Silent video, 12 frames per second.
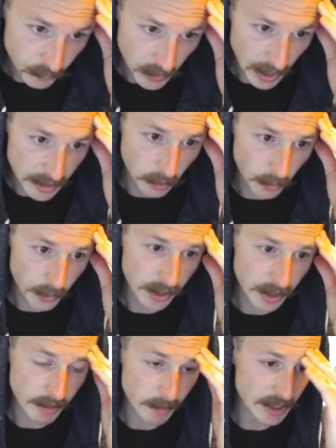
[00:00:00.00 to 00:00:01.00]
I don't think I'm
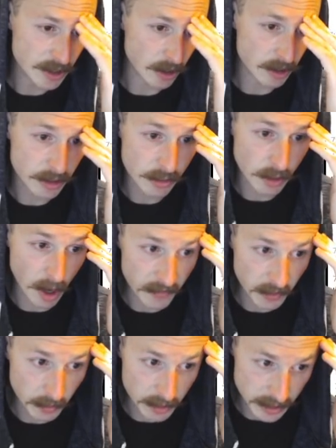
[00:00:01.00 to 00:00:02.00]
going to be turn 2 Groffing
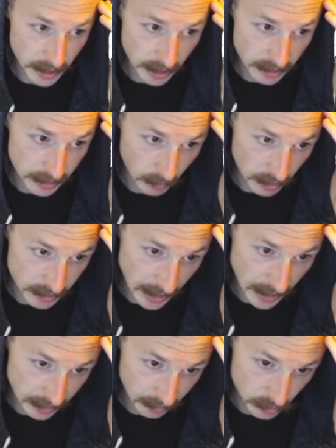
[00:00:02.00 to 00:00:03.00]
with this hand because I want to
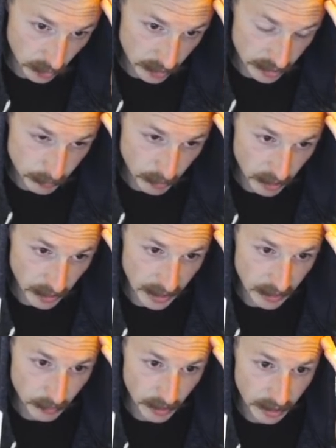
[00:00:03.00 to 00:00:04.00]
sack the Eldrazi spawn
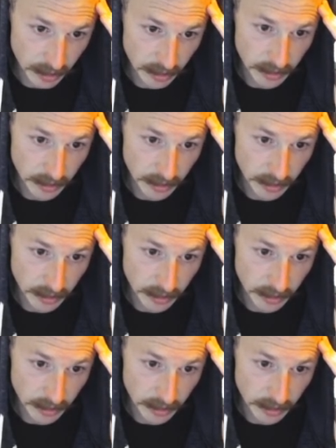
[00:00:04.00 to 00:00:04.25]
anyway.